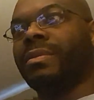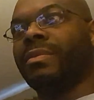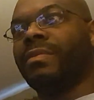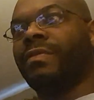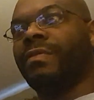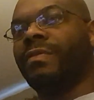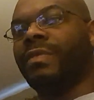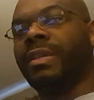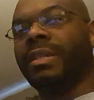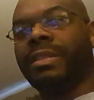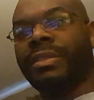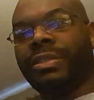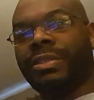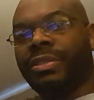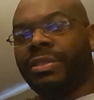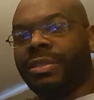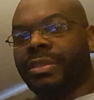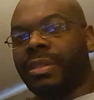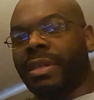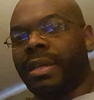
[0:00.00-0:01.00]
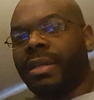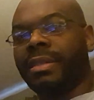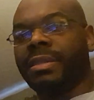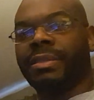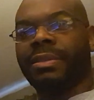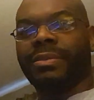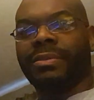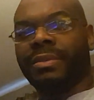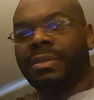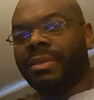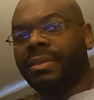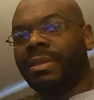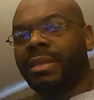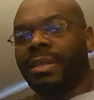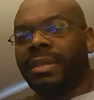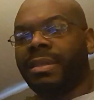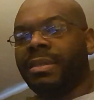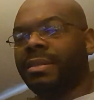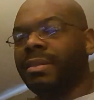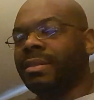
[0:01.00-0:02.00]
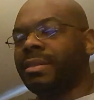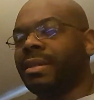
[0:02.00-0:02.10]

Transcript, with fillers: finished, I guess you can say.